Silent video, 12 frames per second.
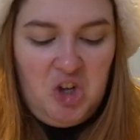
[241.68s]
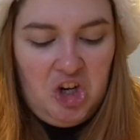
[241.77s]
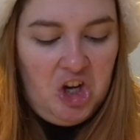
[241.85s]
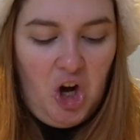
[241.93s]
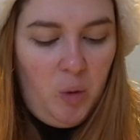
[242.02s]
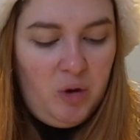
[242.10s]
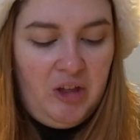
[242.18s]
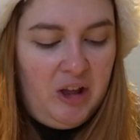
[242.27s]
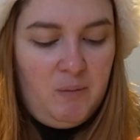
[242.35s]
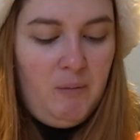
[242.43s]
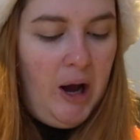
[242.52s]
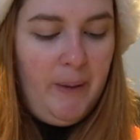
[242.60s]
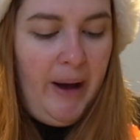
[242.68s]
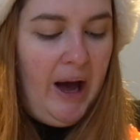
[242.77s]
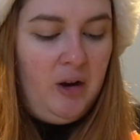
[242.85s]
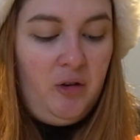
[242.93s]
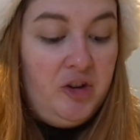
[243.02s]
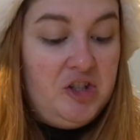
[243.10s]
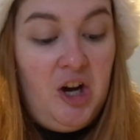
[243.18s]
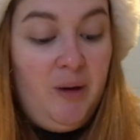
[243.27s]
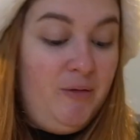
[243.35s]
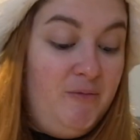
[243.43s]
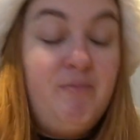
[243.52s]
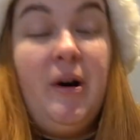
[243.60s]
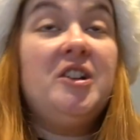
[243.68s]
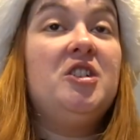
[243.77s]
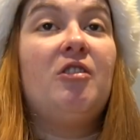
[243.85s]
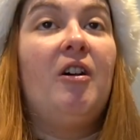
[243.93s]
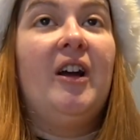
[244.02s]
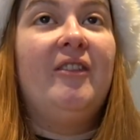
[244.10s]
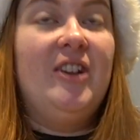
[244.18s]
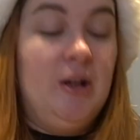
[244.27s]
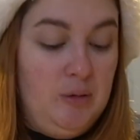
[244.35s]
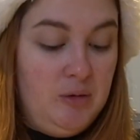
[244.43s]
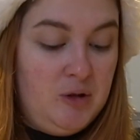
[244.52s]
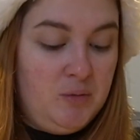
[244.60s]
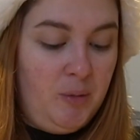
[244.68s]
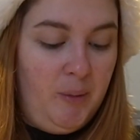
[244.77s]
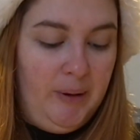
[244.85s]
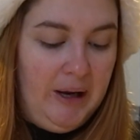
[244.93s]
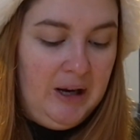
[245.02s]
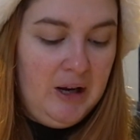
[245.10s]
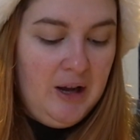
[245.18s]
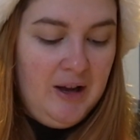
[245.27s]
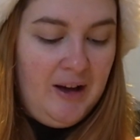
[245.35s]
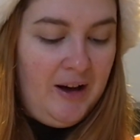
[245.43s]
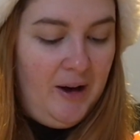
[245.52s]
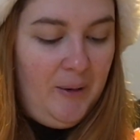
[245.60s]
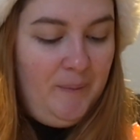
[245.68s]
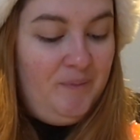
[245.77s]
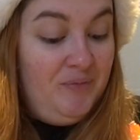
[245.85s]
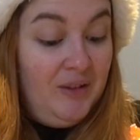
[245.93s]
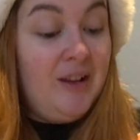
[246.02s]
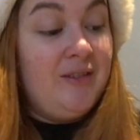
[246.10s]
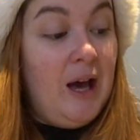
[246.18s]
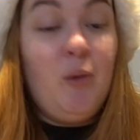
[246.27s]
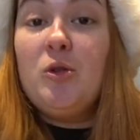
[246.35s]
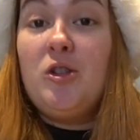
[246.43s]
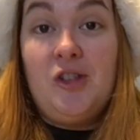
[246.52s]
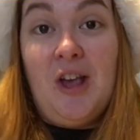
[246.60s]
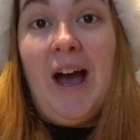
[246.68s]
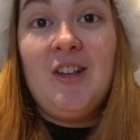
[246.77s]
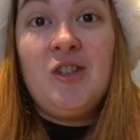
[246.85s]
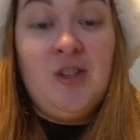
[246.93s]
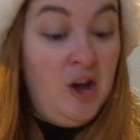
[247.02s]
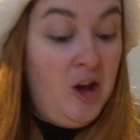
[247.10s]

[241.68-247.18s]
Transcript: gonna go with that's my bad on the type of butter I've used, probably. That was sass.